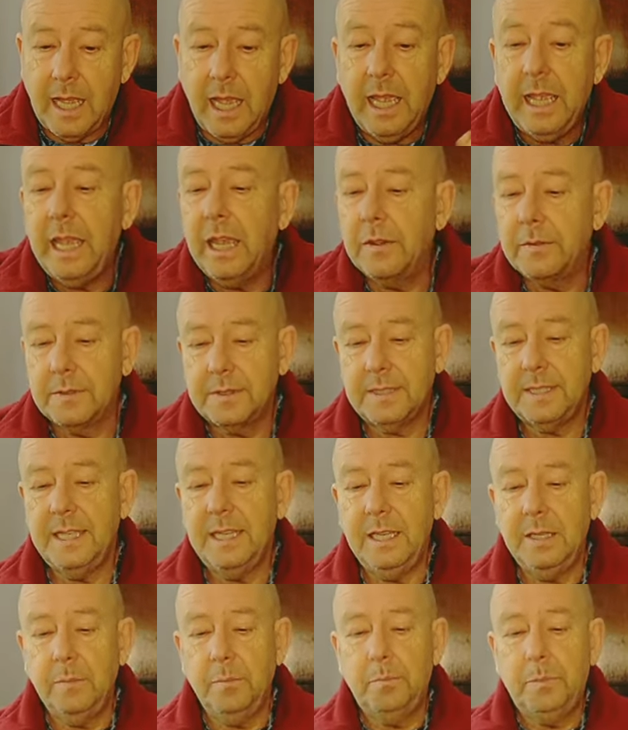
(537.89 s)
I have
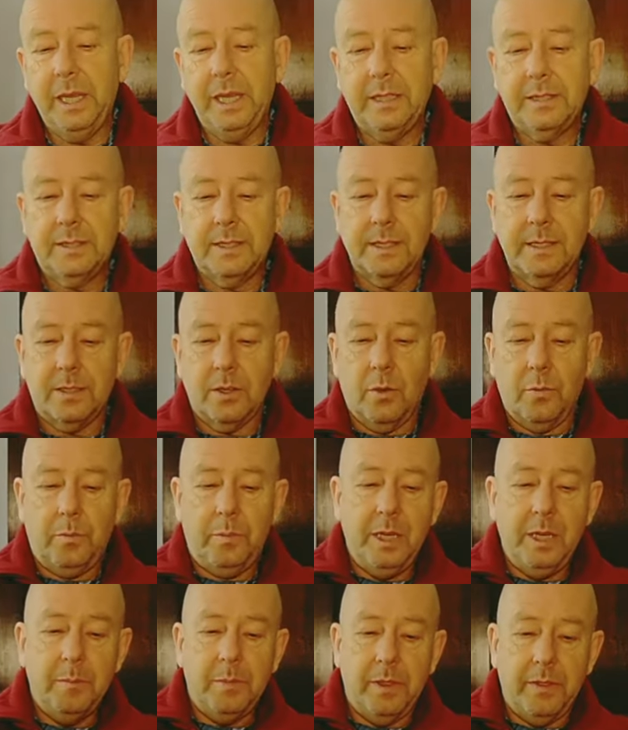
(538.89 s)
seen pictures of
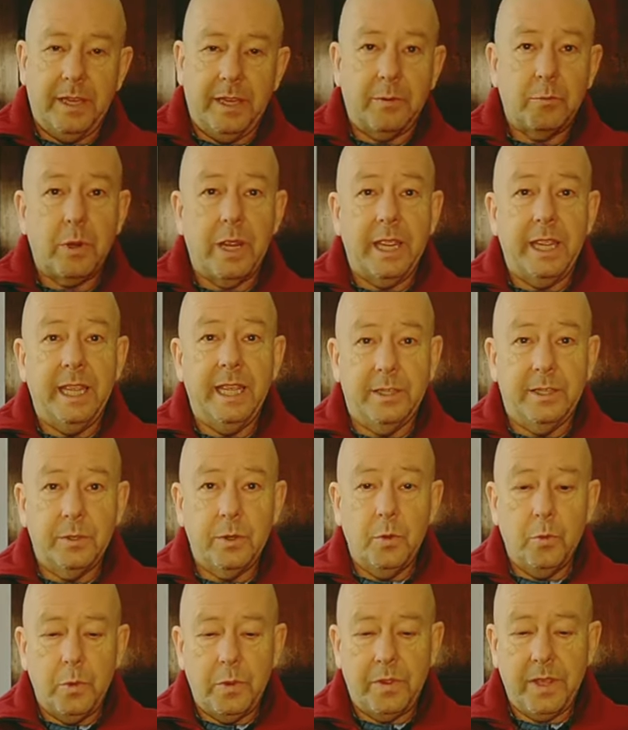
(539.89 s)
people that were hit
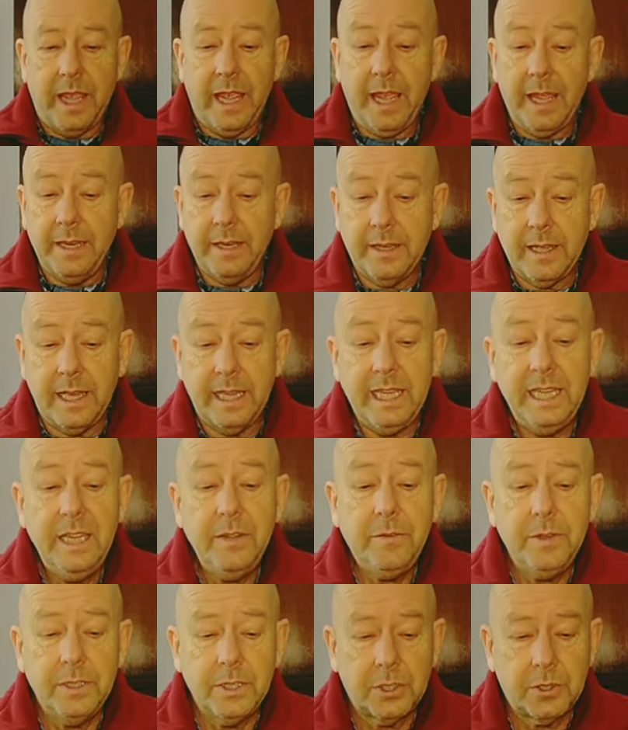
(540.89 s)
with a hand. I
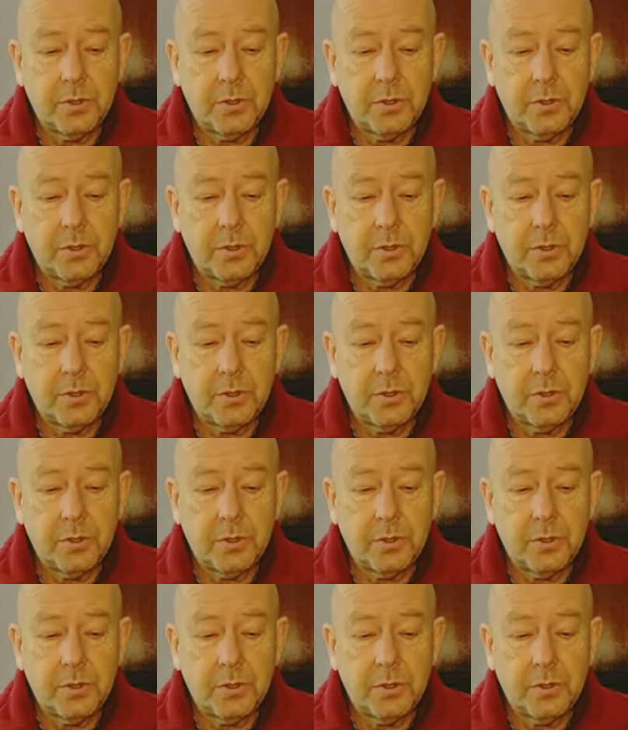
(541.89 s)
even